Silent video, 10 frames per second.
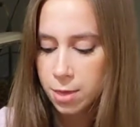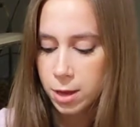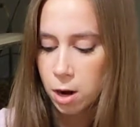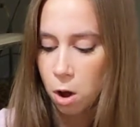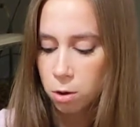and
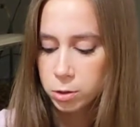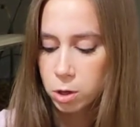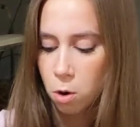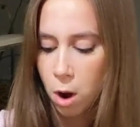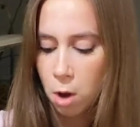then
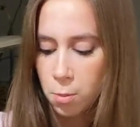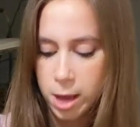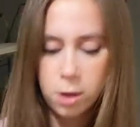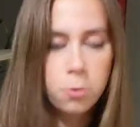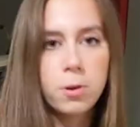also
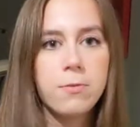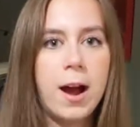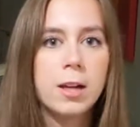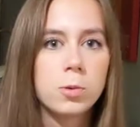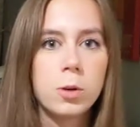omega-3 fats,